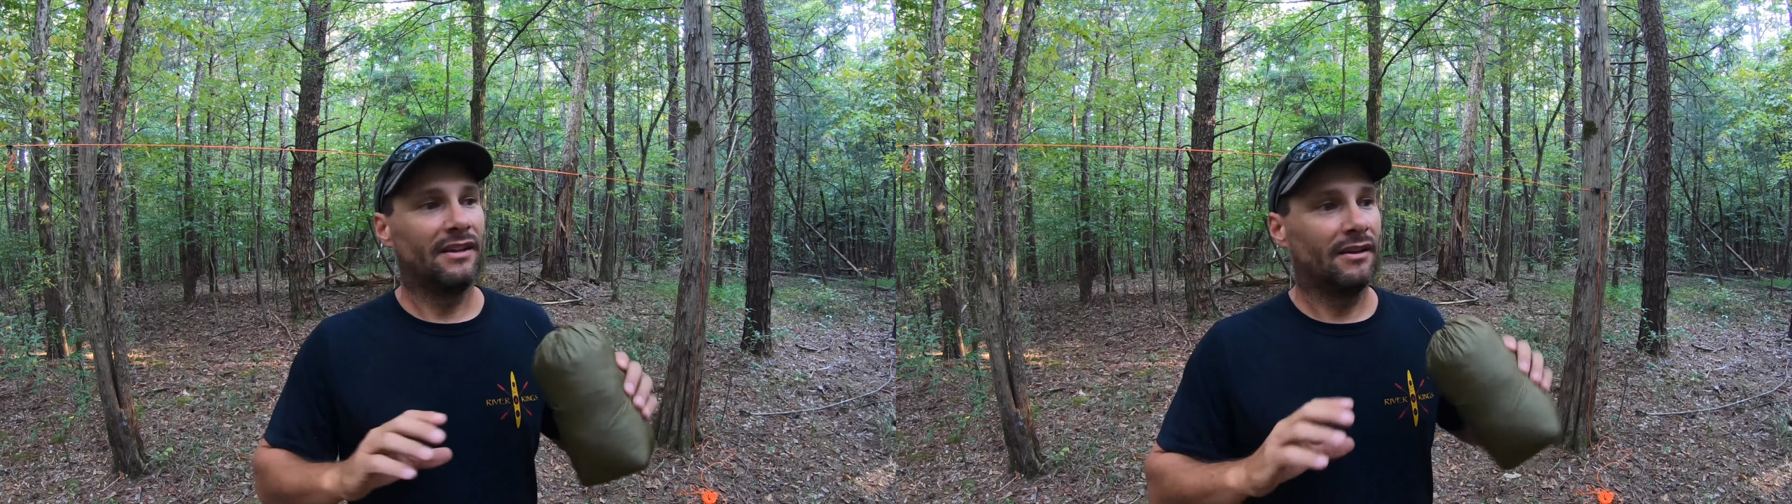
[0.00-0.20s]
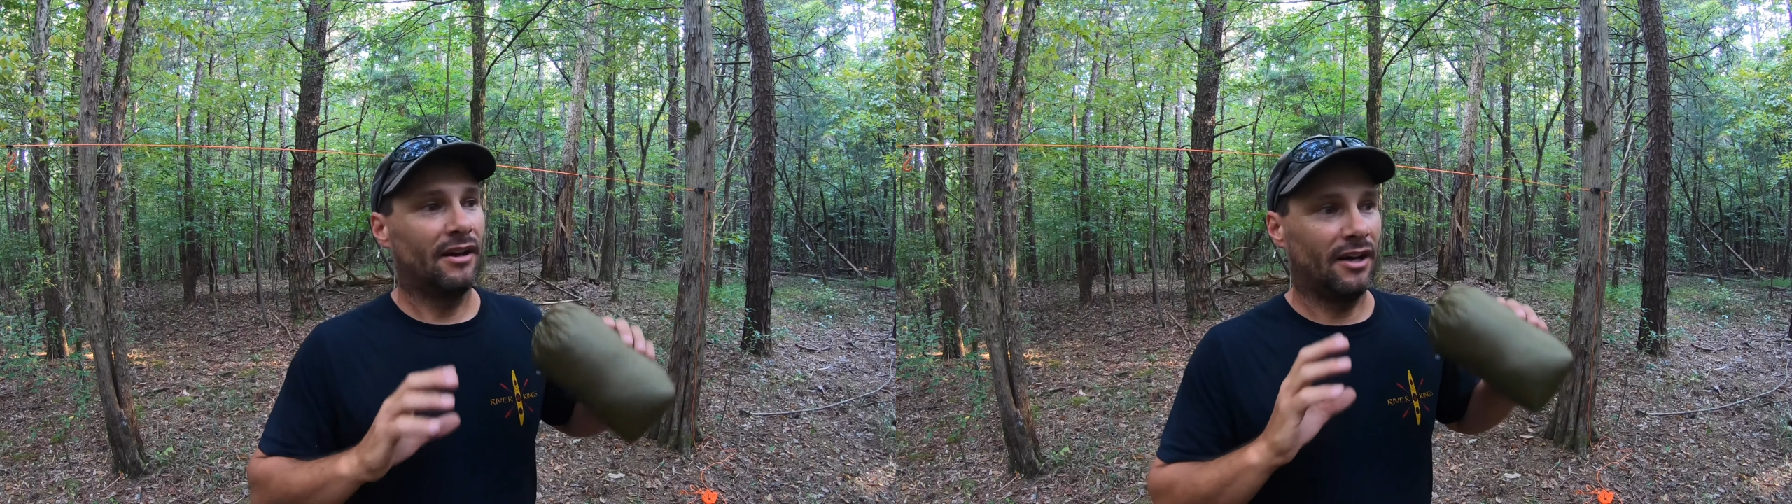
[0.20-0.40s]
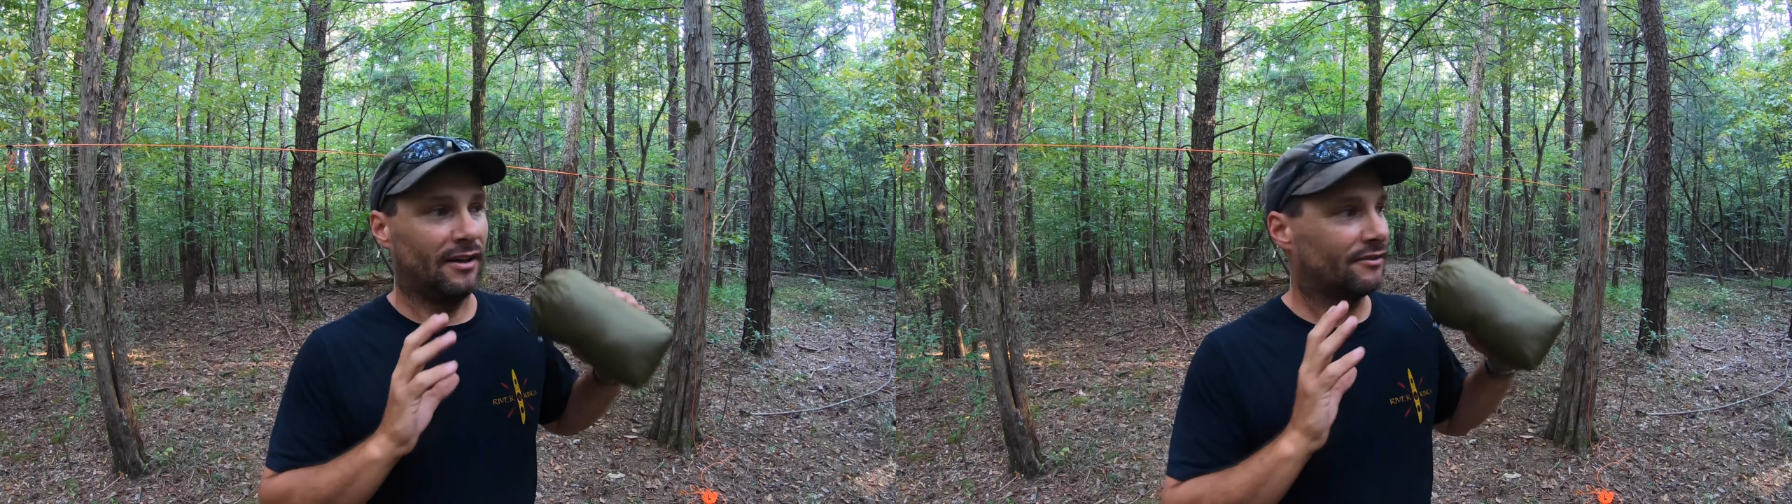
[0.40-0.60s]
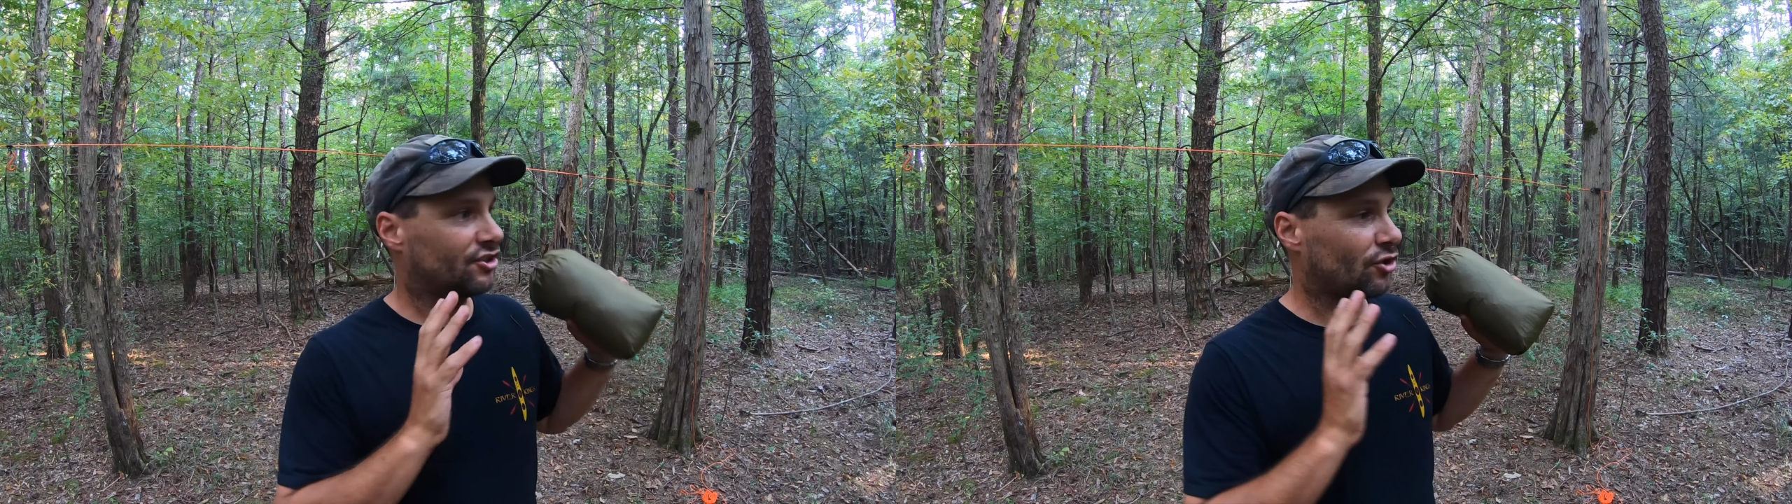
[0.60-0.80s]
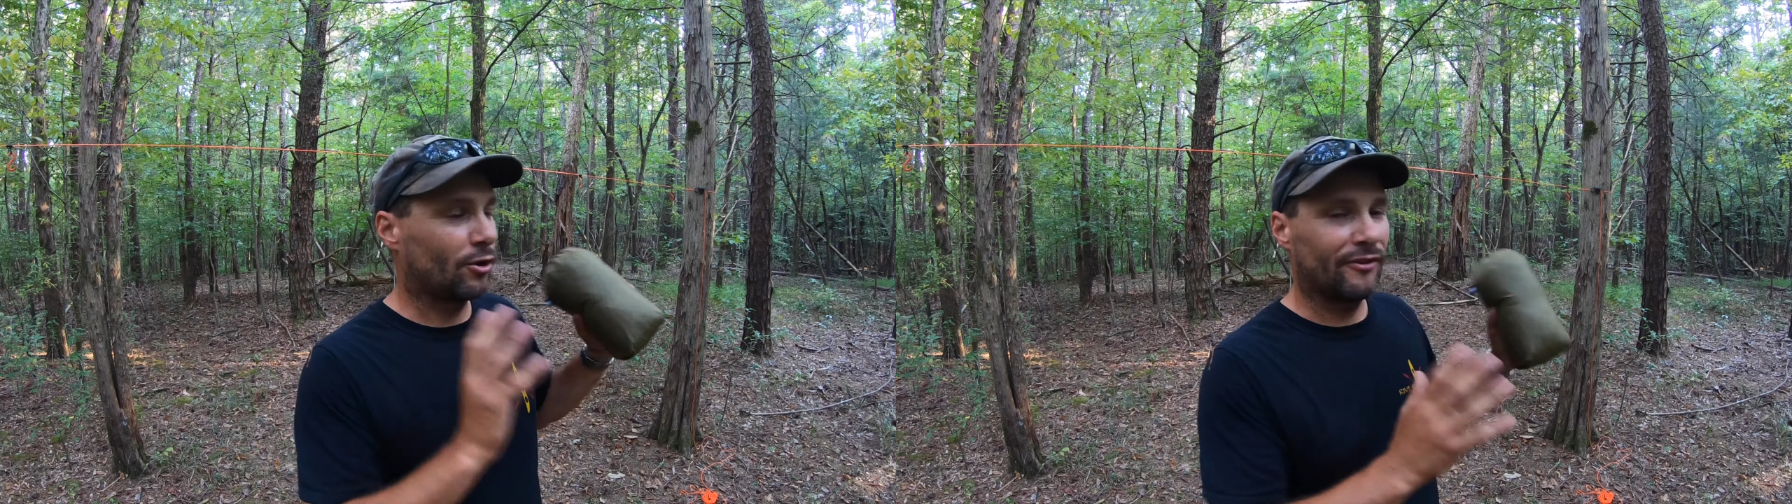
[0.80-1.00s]

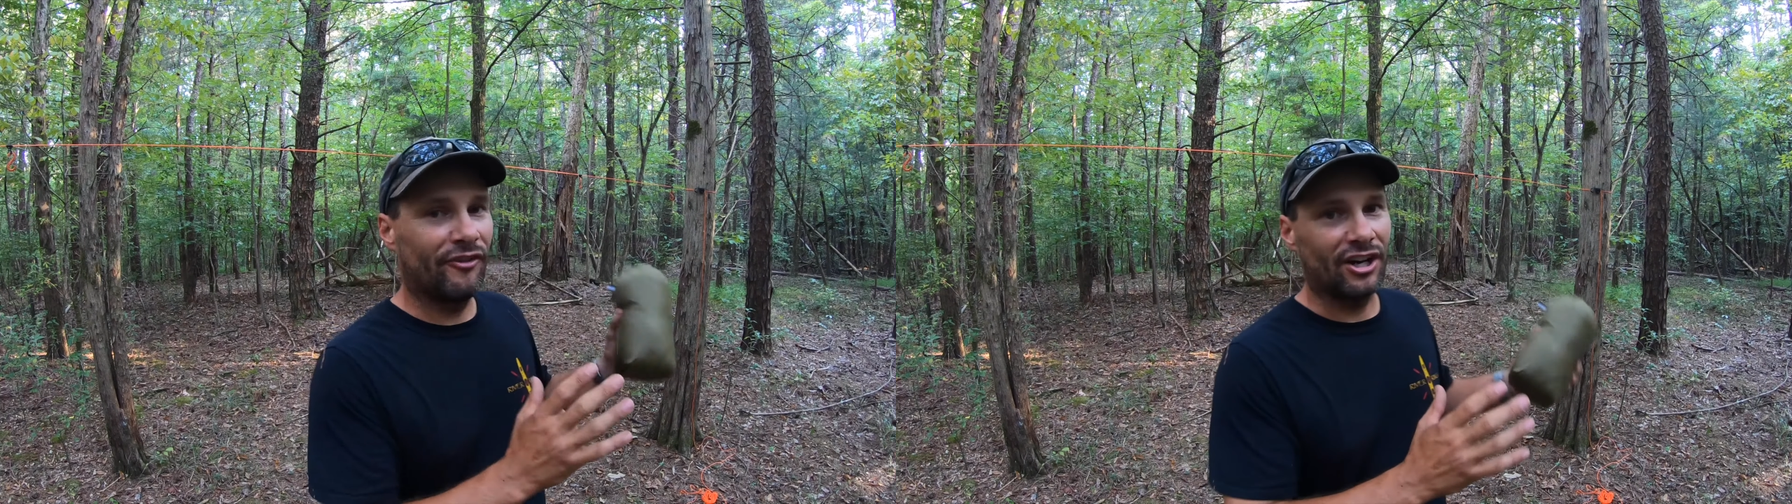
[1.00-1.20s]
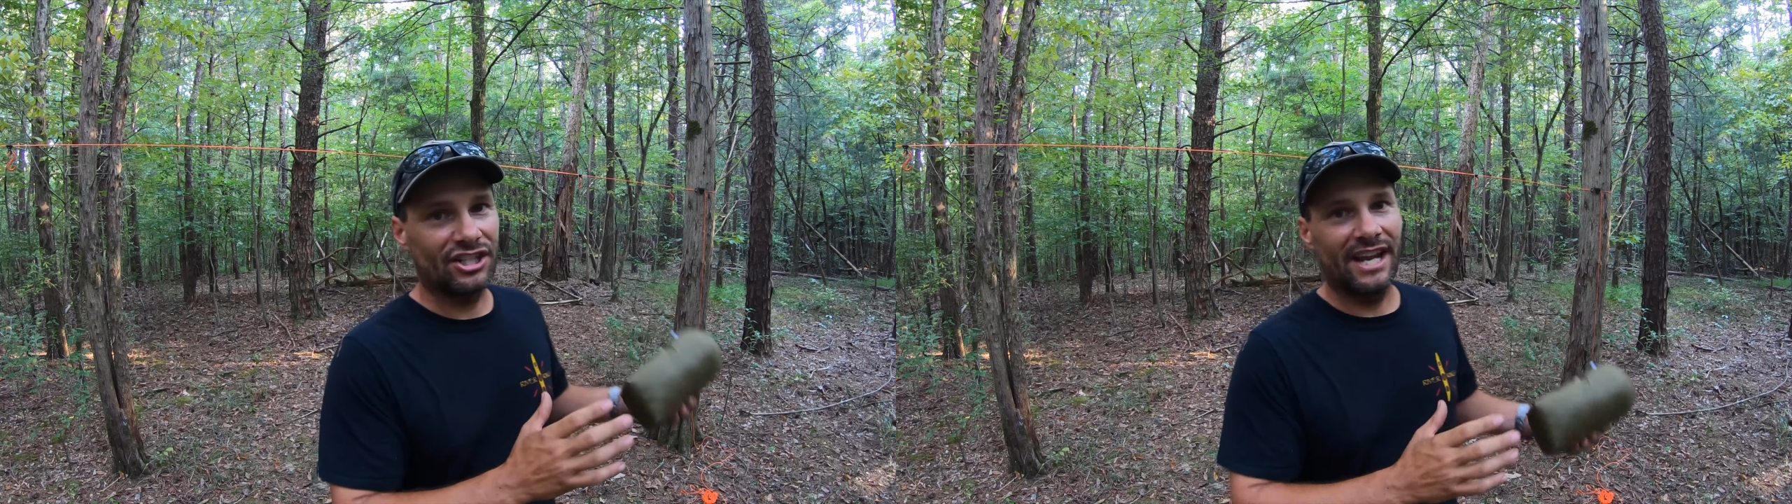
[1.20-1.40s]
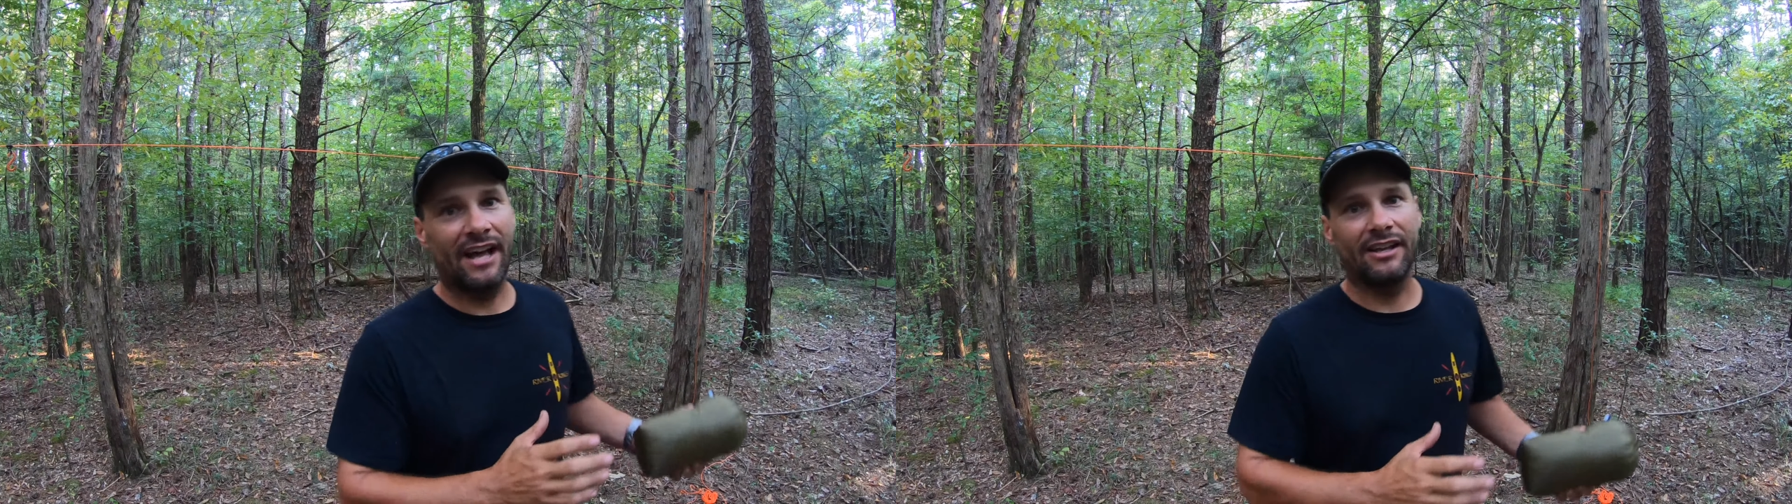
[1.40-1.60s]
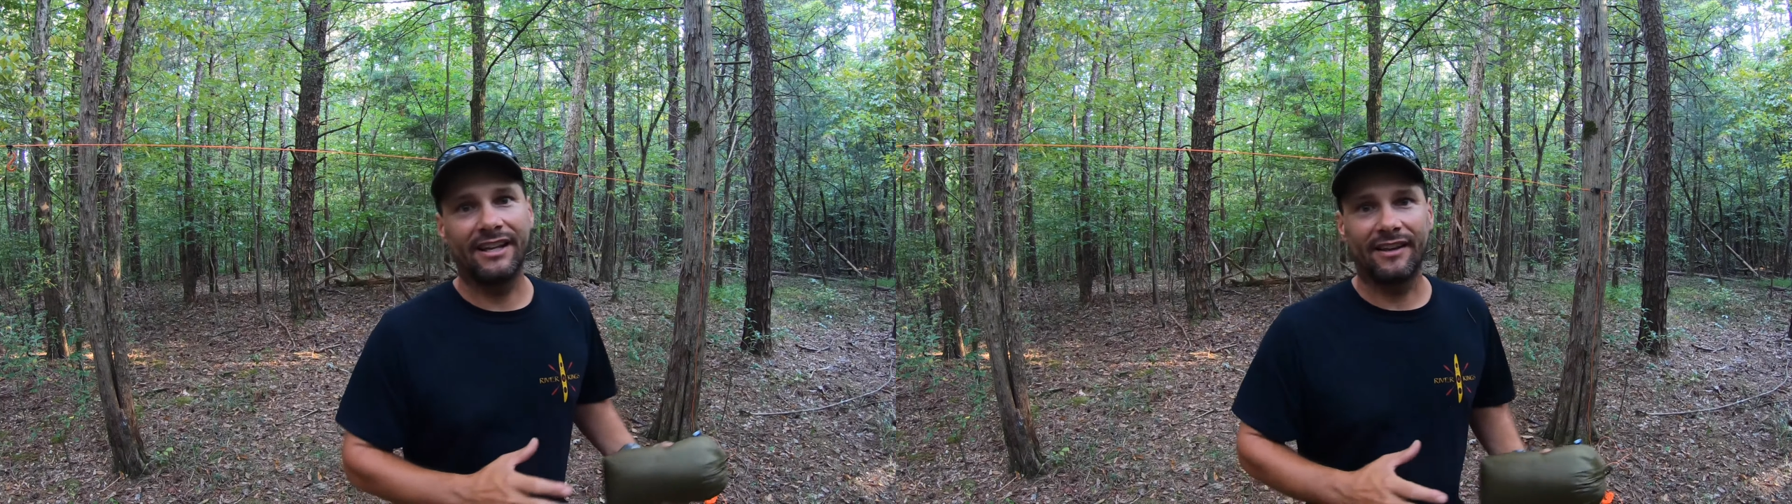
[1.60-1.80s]
show you the functionality